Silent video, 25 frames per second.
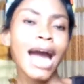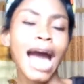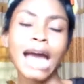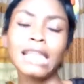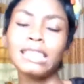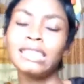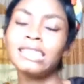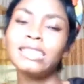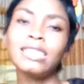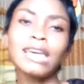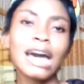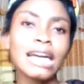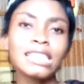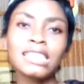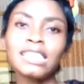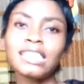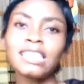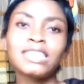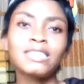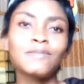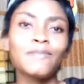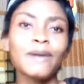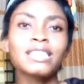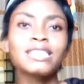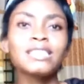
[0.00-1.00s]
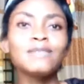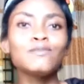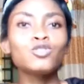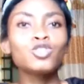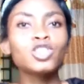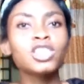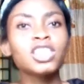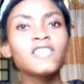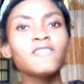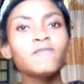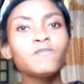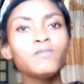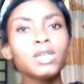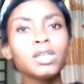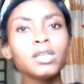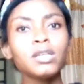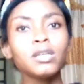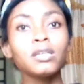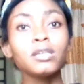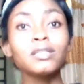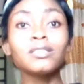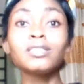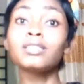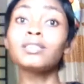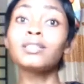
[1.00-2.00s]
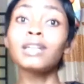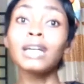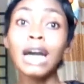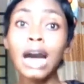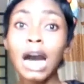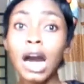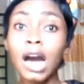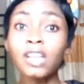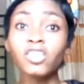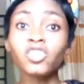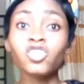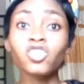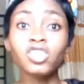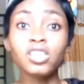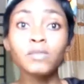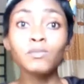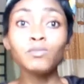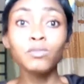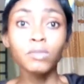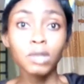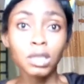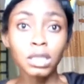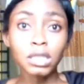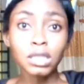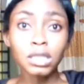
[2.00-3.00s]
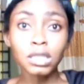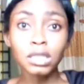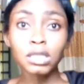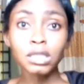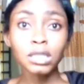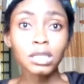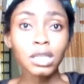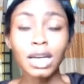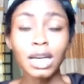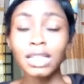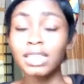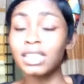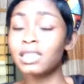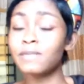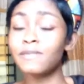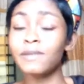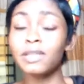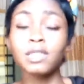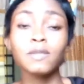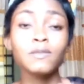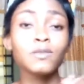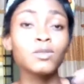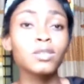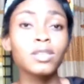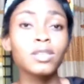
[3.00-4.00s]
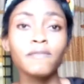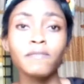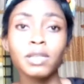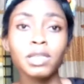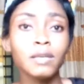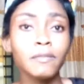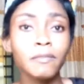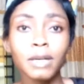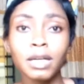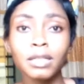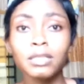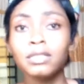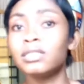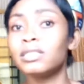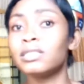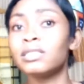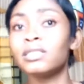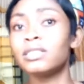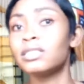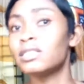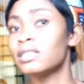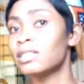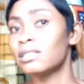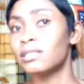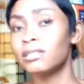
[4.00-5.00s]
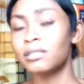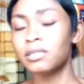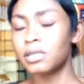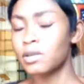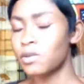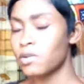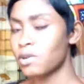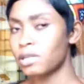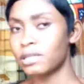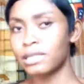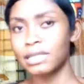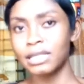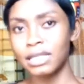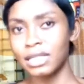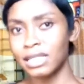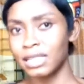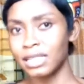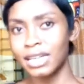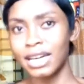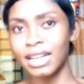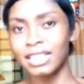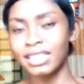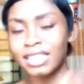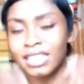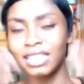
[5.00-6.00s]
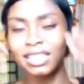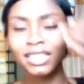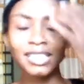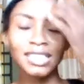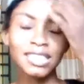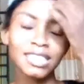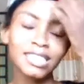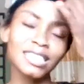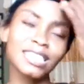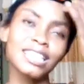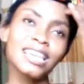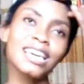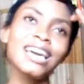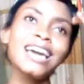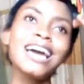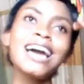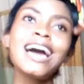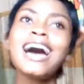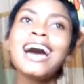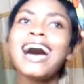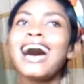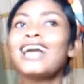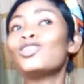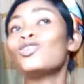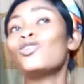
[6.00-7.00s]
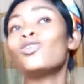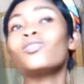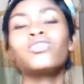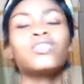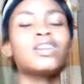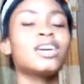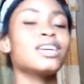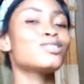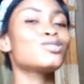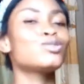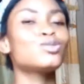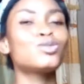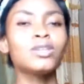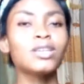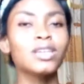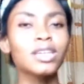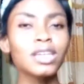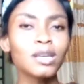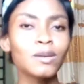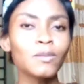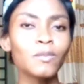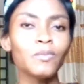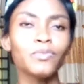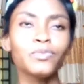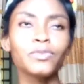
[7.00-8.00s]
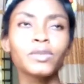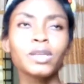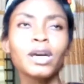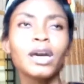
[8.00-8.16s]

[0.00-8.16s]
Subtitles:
I didn't expect him to give me the cash, the money. I didn't expect him to give me the money. Seriously, I didn't. And all thanks to him.